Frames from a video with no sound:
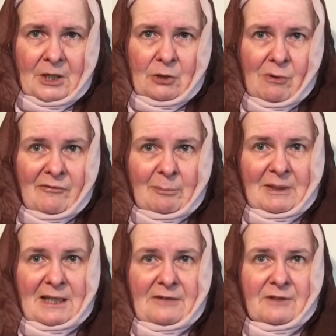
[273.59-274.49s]
Whoever
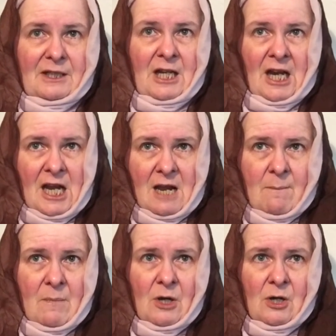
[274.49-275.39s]
believed in
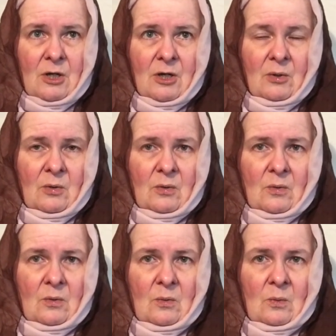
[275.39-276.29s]
him
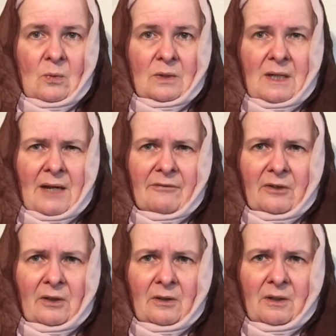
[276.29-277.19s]
would
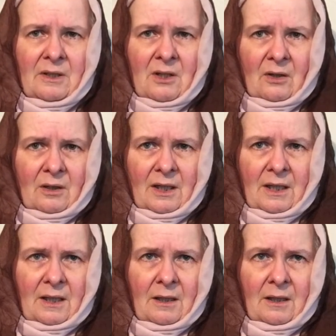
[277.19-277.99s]
never die.